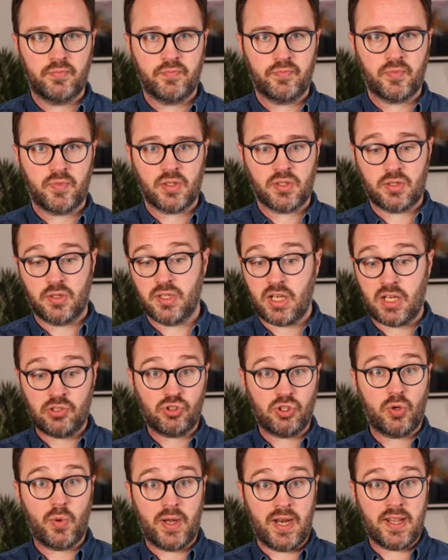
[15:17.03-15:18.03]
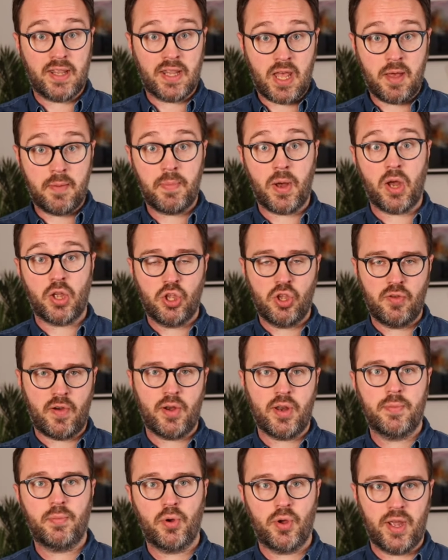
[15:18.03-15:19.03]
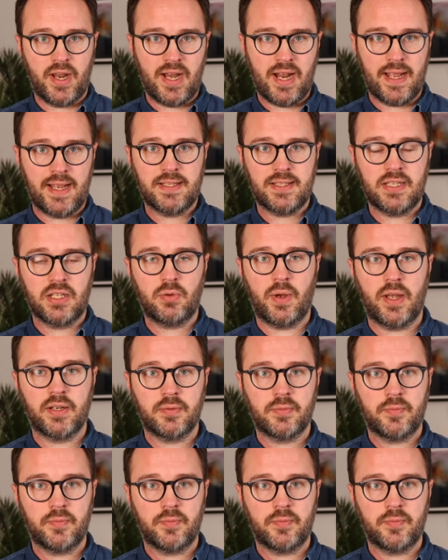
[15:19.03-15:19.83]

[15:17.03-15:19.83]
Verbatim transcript: So there's 100 quid in there, but you've only put in 80 quid.